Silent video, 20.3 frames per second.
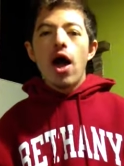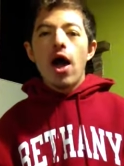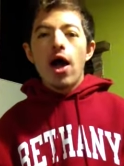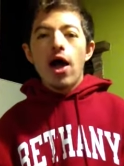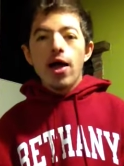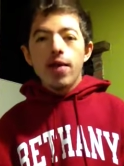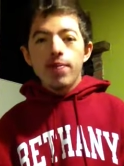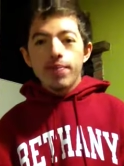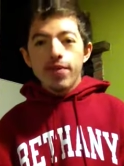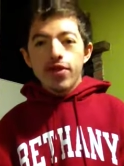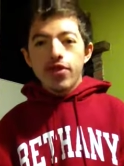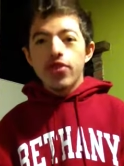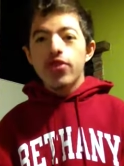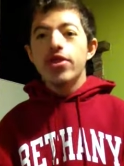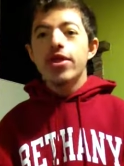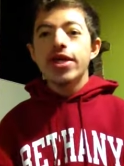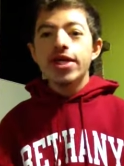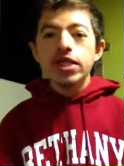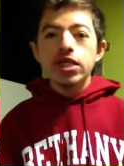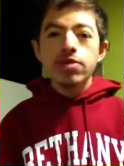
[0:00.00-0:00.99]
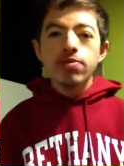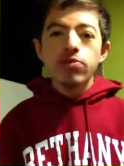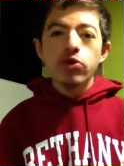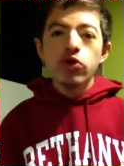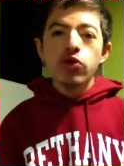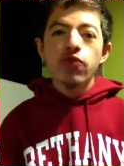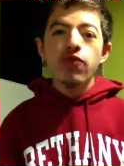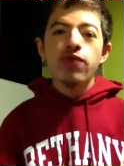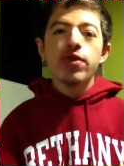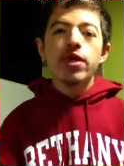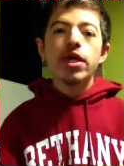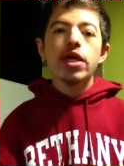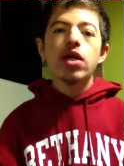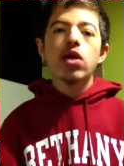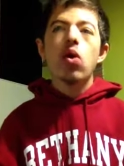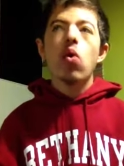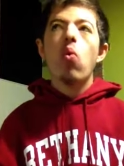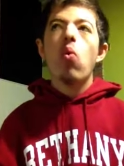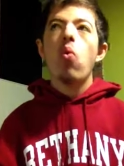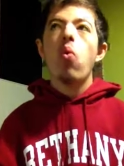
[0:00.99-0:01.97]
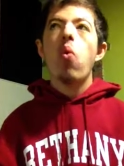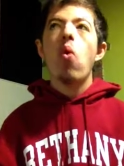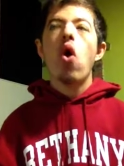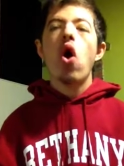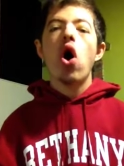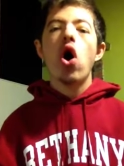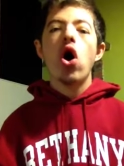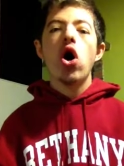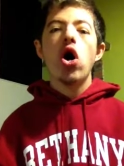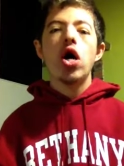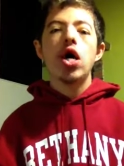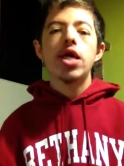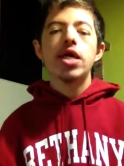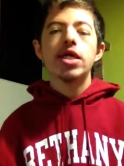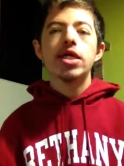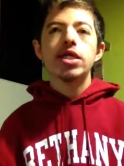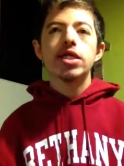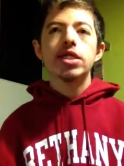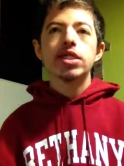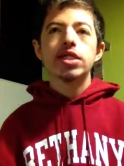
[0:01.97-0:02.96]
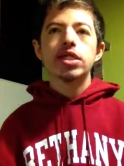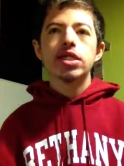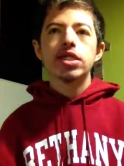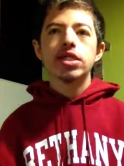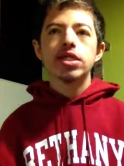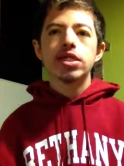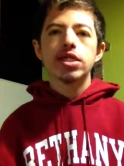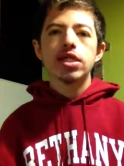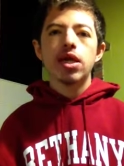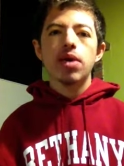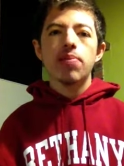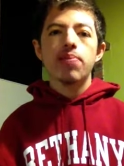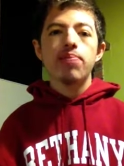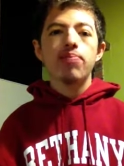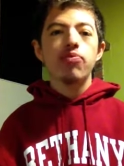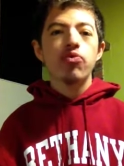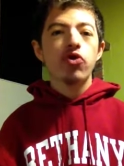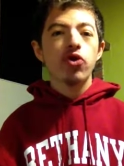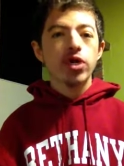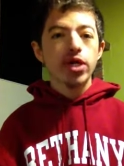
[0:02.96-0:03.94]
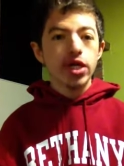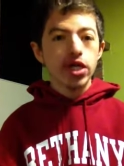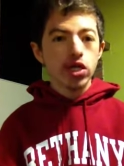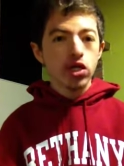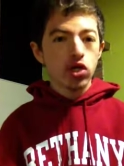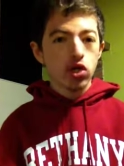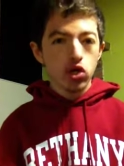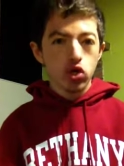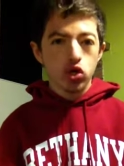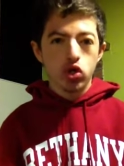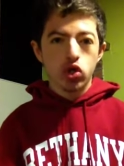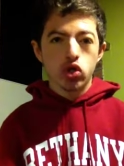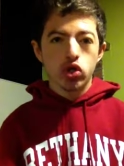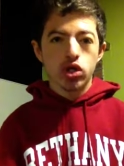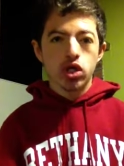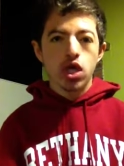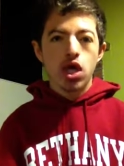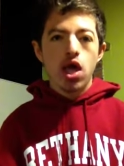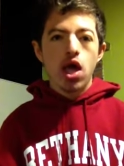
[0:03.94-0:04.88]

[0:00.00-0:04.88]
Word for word: Um, this movie was pretty good.